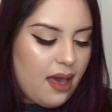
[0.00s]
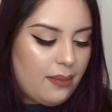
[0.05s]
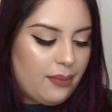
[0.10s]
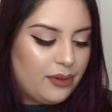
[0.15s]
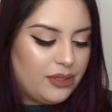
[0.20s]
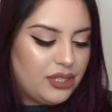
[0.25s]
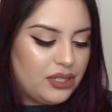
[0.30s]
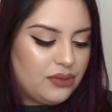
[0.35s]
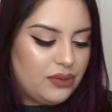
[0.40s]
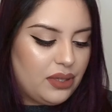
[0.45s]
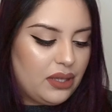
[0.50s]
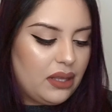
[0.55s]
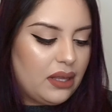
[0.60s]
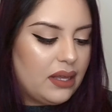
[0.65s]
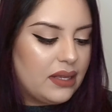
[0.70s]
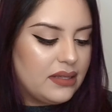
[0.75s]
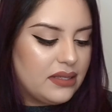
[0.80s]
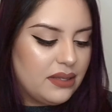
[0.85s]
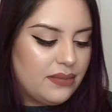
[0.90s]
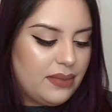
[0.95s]
which is really
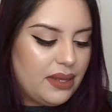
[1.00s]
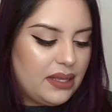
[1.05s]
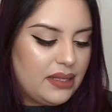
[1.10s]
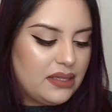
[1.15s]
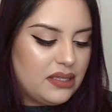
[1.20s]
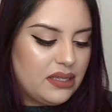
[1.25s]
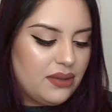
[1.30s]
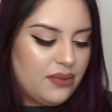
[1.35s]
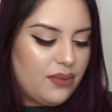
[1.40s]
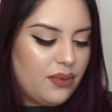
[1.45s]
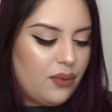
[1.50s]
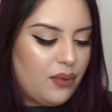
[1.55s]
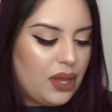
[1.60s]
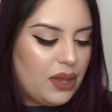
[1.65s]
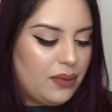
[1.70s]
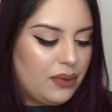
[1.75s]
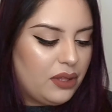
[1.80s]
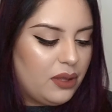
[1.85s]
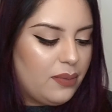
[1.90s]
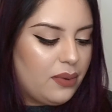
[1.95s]
awesome, and some
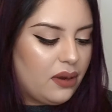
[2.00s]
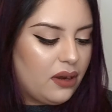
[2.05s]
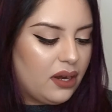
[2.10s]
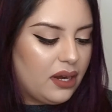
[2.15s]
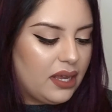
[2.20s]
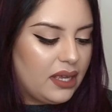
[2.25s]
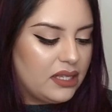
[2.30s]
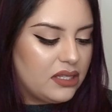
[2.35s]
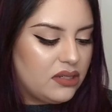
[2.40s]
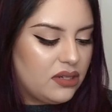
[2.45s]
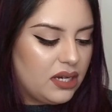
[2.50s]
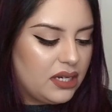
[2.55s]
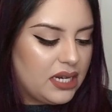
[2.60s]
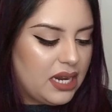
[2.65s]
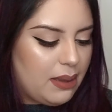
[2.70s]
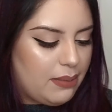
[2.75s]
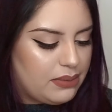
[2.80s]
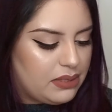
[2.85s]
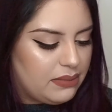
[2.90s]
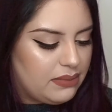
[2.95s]
white willow bark extract,
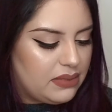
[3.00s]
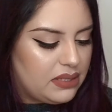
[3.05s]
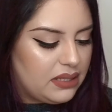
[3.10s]
Epsom